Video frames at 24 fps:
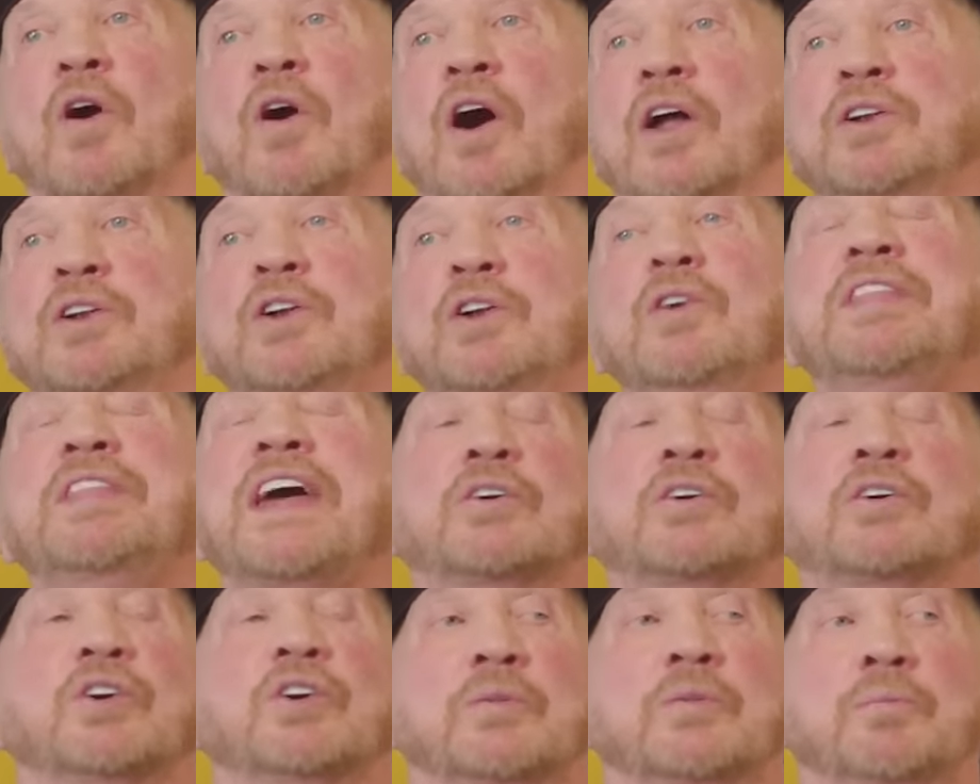on knew they
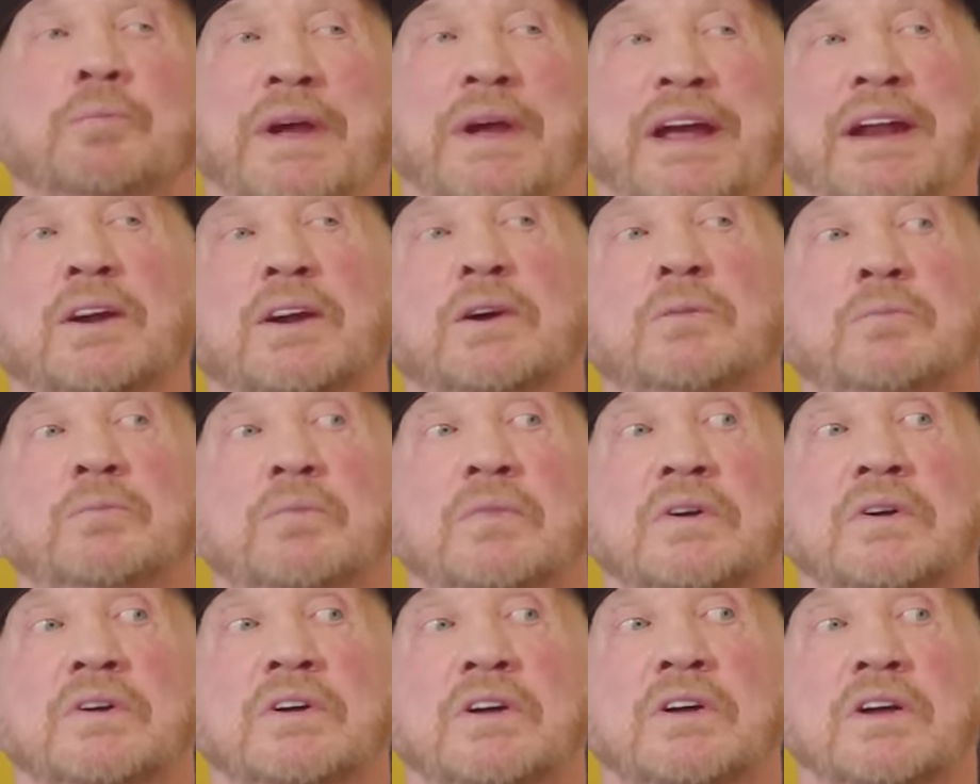couldn't beat him
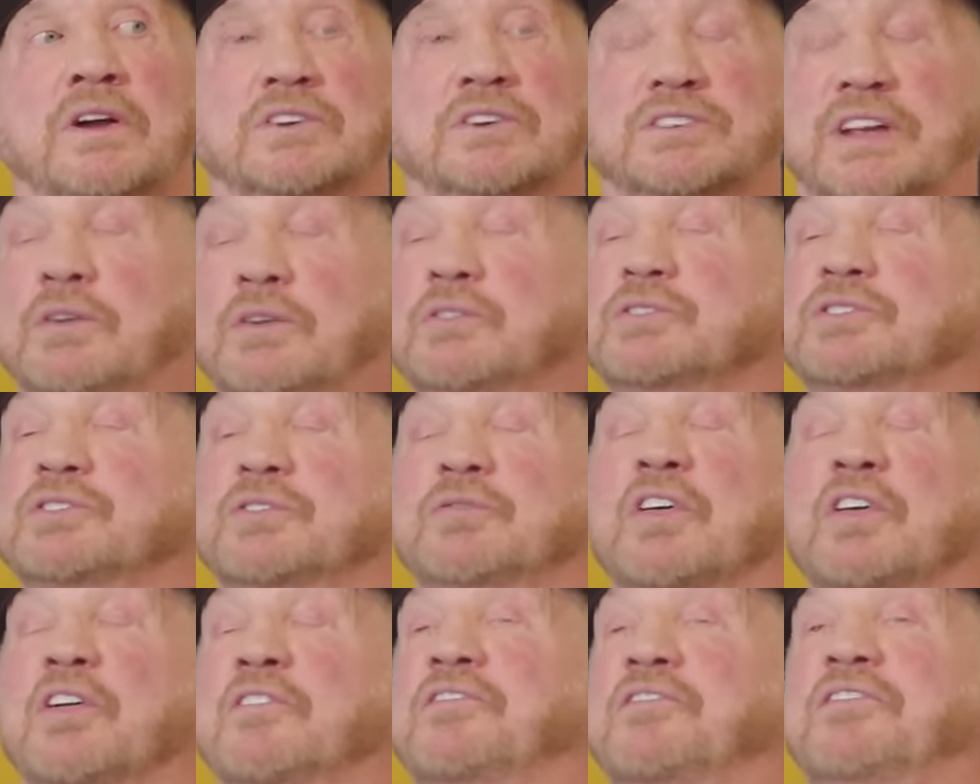because he was
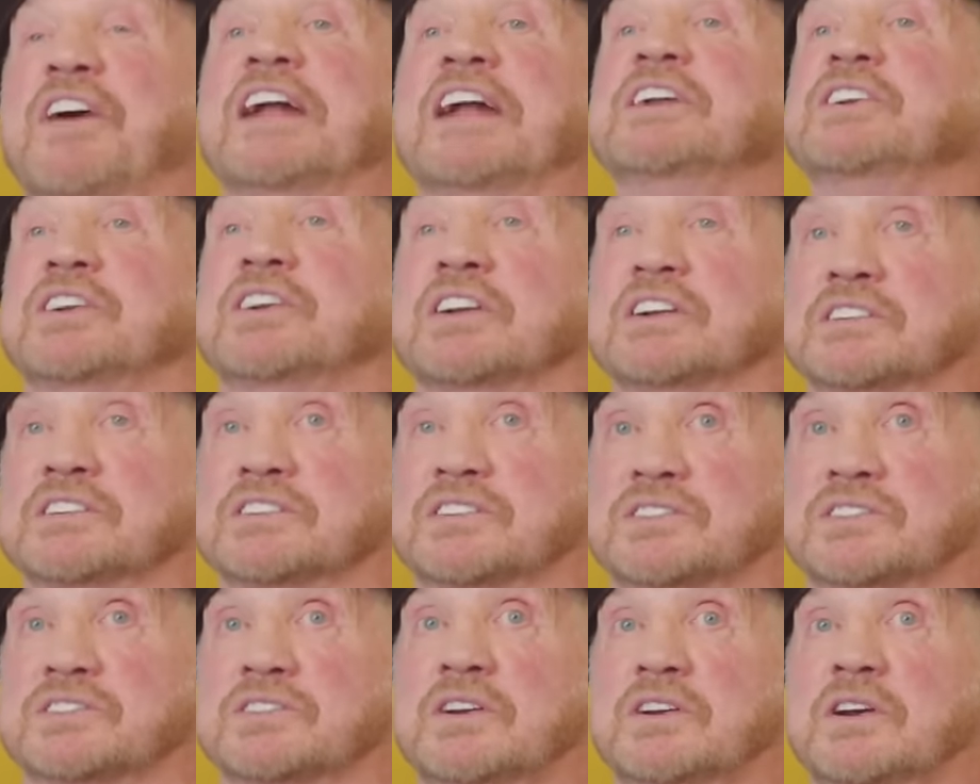
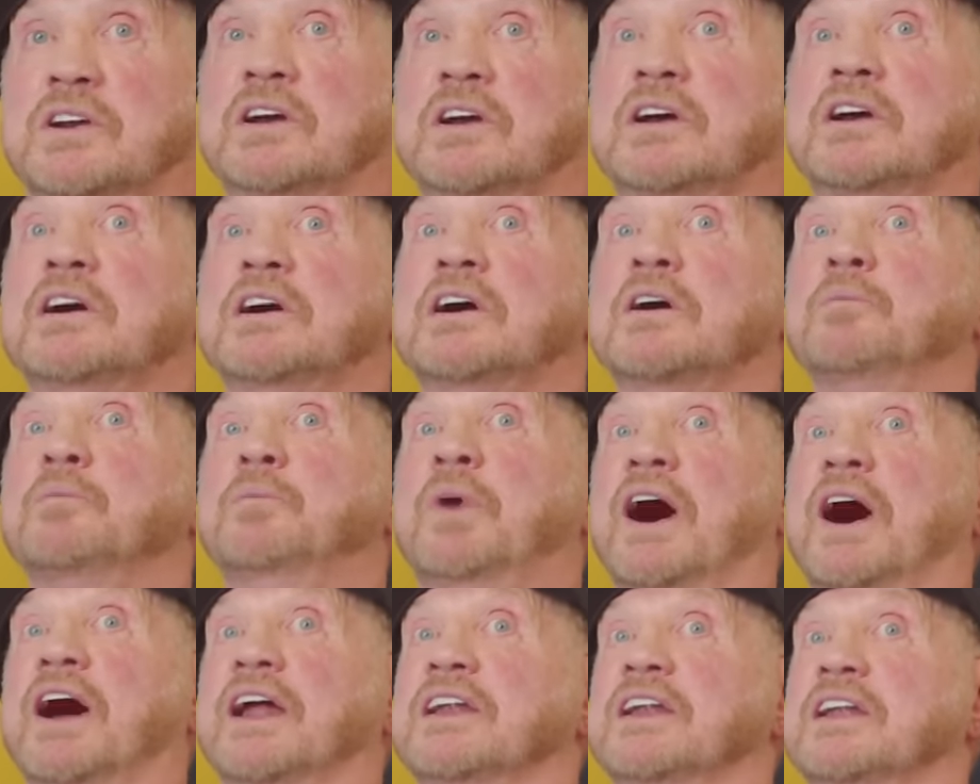vengeance.
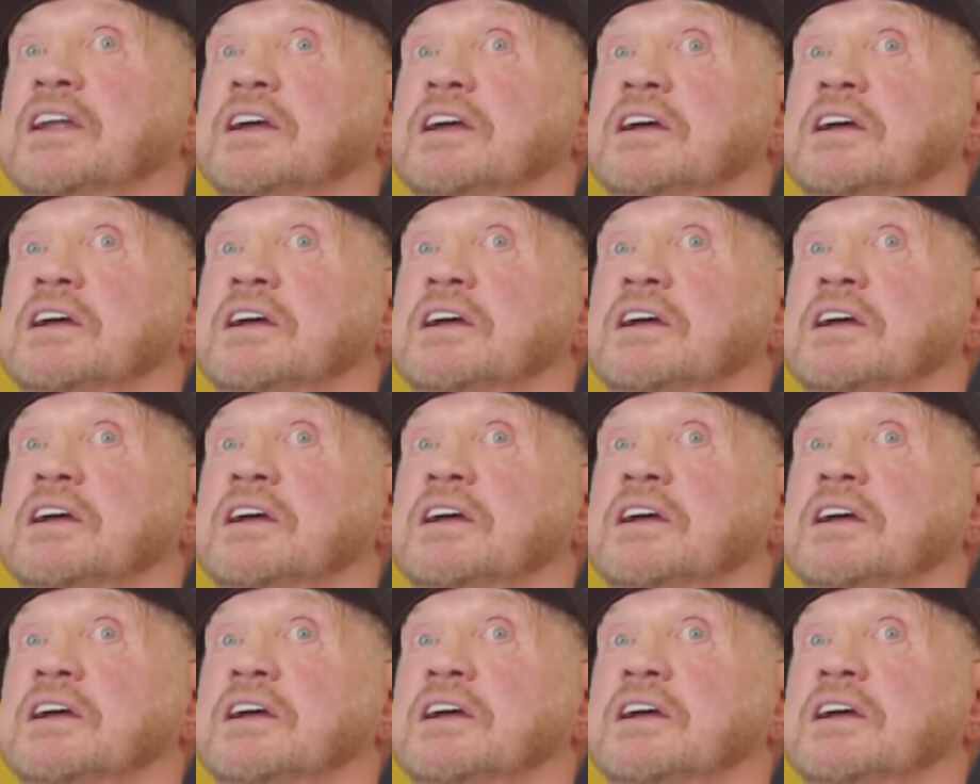But